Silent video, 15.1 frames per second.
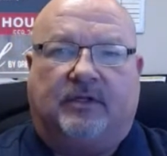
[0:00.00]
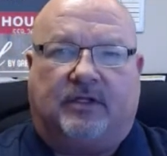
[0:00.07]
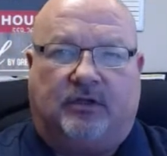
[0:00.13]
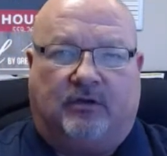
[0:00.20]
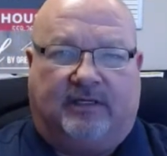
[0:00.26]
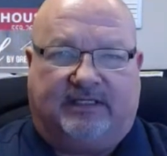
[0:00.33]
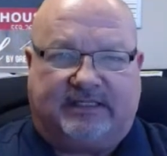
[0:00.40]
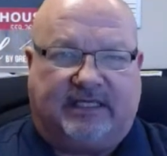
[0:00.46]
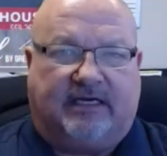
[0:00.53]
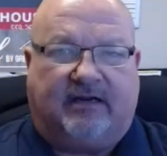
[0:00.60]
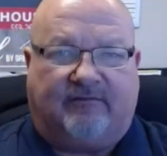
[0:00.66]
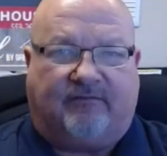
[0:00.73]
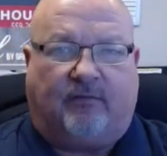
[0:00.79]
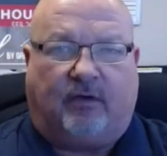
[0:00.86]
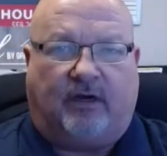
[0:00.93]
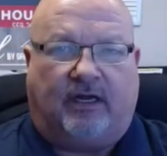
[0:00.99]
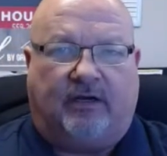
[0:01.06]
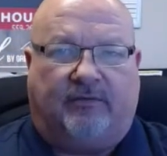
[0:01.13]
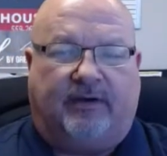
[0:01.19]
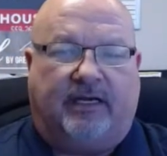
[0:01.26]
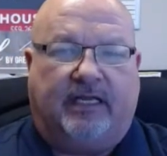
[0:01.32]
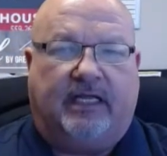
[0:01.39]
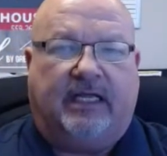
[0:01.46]
You listed it at
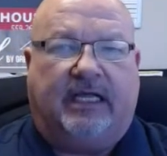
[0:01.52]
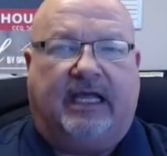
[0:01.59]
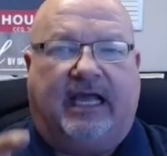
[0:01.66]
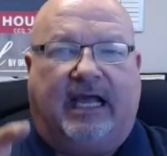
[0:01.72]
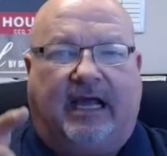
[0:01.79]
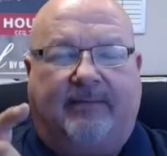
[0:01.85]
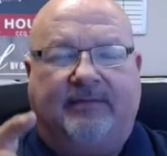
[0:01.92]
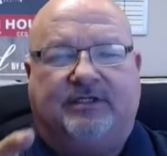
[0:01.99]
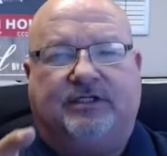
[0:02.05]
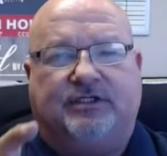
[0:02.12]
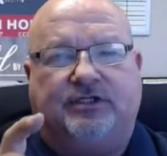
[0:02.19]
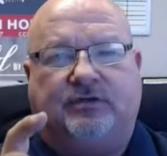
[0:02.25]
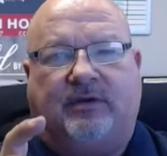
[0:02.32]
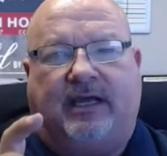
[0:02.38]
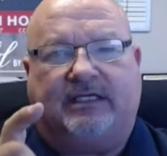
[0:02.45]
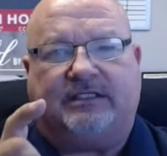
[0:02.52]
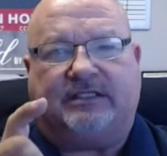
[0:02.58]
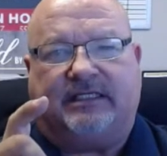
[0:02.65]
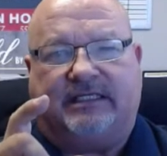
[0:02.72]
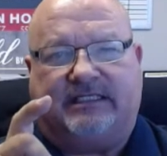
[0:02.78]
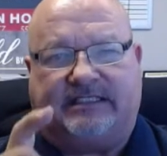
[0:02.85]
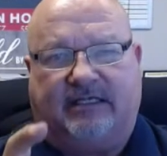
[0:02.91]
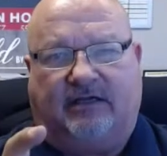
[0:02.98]
400. How much did you
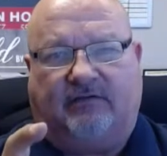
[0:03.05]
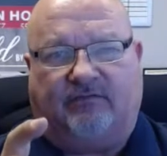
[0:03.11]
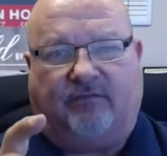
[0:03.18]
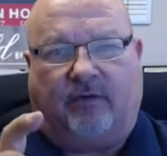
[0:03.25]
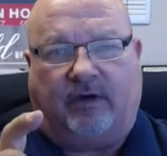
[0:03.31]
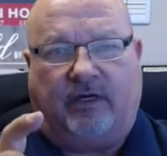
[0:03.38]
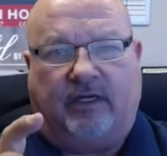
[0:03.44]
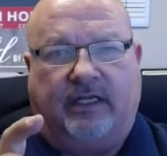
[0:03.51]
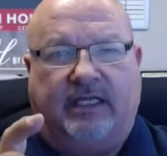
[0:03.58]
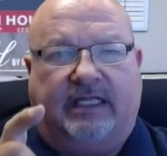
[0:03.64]
actually sell for?